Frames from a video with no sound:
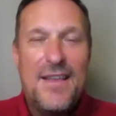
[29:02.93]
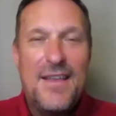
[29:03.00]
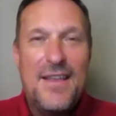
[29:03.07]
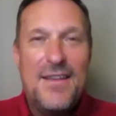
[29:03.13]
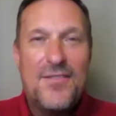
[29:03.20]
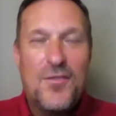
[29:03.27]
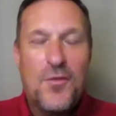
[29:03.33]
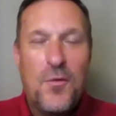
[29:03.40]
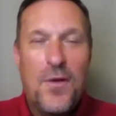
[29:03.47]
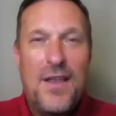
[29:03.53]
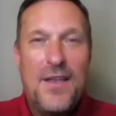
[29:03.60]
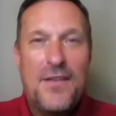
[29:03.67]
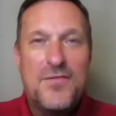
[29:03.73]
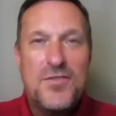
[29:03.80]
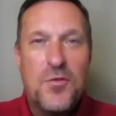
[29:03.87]
It's a way
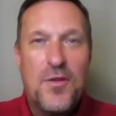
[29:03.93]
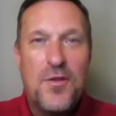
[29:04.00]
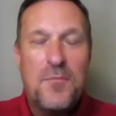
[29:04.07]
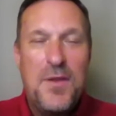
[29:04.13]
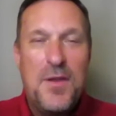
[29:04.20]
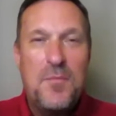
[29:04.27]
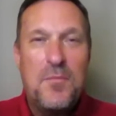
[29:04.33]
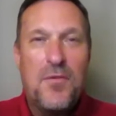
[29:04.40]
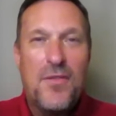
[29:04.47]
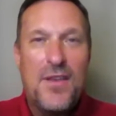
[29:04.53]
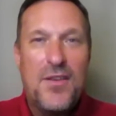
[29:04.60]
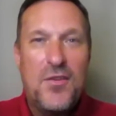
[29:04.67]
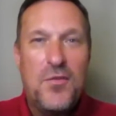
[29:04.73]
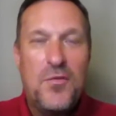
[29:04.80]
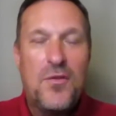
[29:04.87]
of showing people that
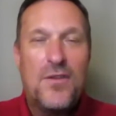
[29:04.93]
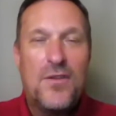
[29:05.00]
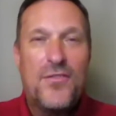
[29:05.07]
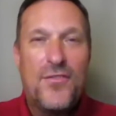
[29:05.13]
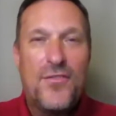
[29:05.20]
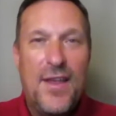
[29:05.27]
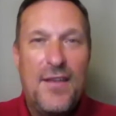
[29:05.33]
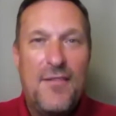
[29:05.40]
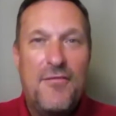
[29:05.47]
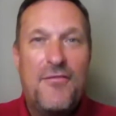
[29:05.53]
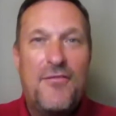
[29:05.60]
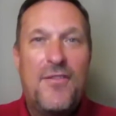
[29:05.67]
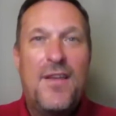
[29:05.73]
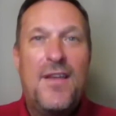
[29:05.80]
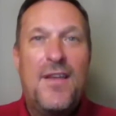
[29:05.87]
you are safe
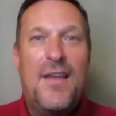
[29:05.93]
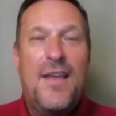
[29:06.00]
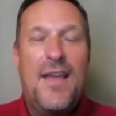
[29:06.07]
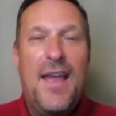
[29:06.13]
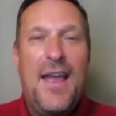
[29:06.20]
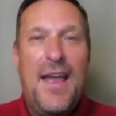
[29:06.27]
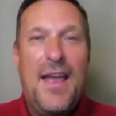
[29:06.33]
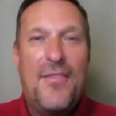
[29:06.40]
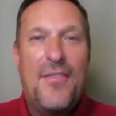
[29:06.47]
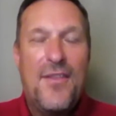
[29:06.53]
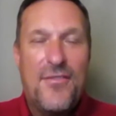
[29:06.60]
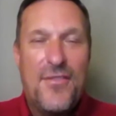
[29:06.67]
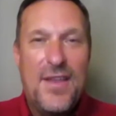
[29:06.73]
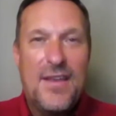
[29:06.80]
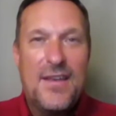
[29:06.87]
and
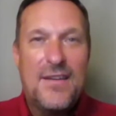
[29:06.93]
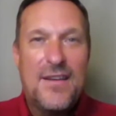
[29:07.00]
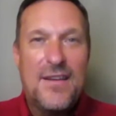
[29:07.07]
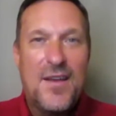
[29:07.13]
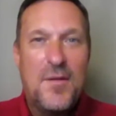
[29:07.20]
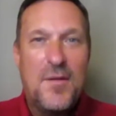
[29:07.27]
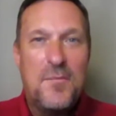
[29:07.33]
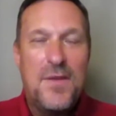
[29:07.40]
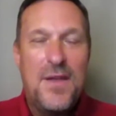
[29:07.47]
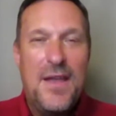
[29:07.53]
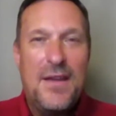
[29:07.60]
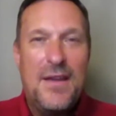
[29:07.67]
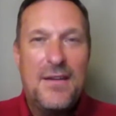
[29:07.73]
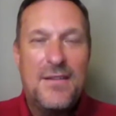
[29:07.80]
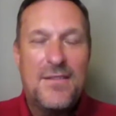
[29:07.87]
that they can come
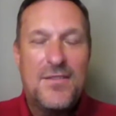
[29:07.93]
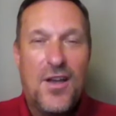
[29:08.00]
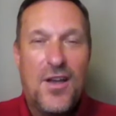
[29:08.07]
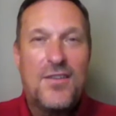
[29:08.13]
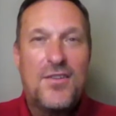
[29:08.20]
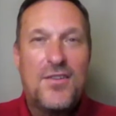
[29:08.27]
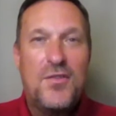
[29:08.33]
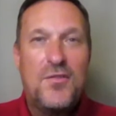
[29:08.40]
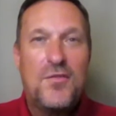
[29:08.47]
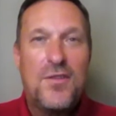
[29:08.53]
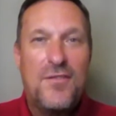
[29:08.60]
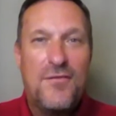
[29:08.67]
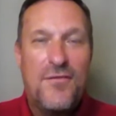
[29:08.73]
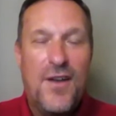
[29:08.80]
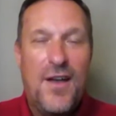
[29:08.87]
and talk to you,
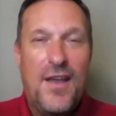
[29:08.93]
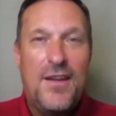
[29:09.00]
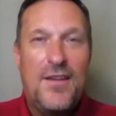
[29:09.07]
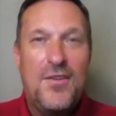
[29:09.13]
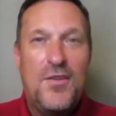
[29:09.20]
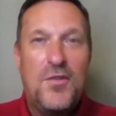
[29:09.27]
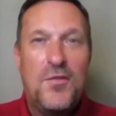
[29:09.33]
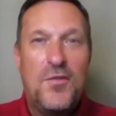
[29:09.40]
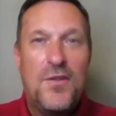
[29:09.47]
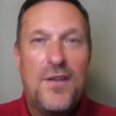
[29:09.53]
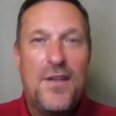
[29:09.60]
confide in you,